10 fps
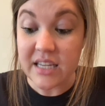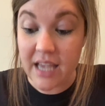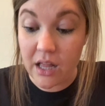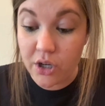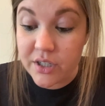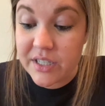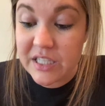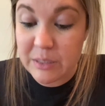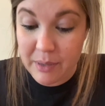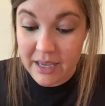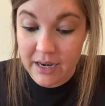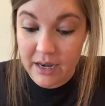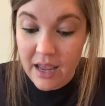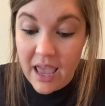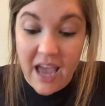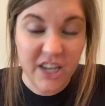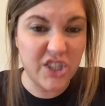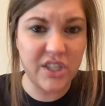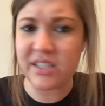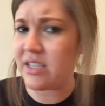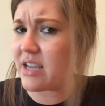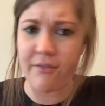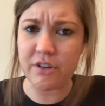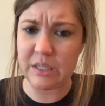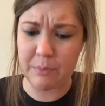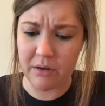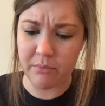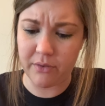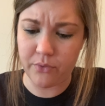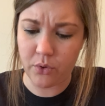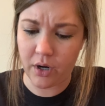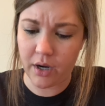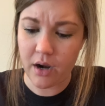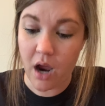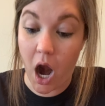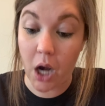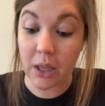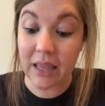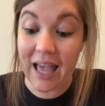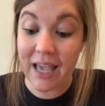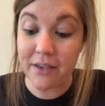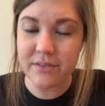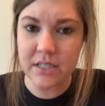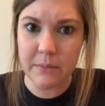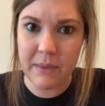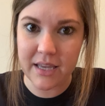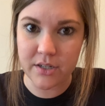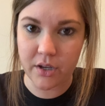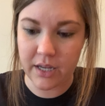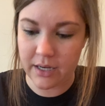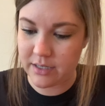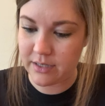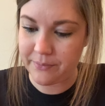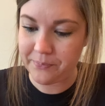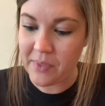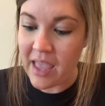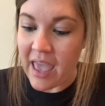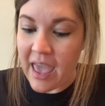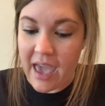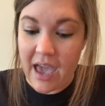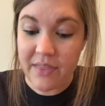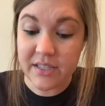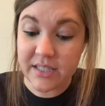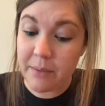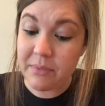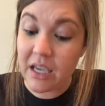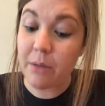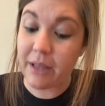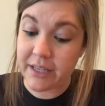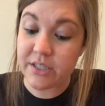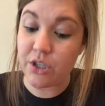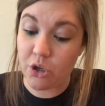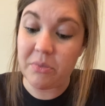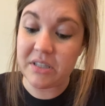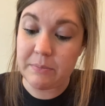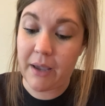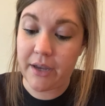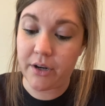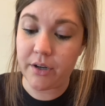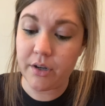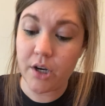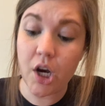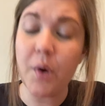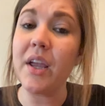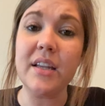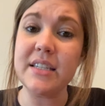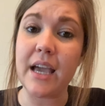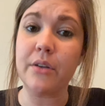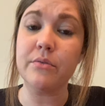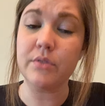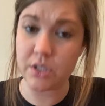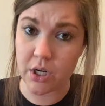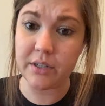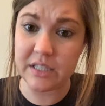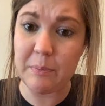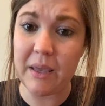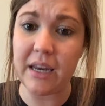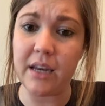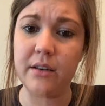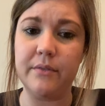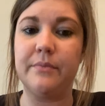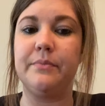Tell her to spin as she's never spun before. Our lives depend on it. And the same thing applies to you, Miss Spider. Hurry on down, start spinning.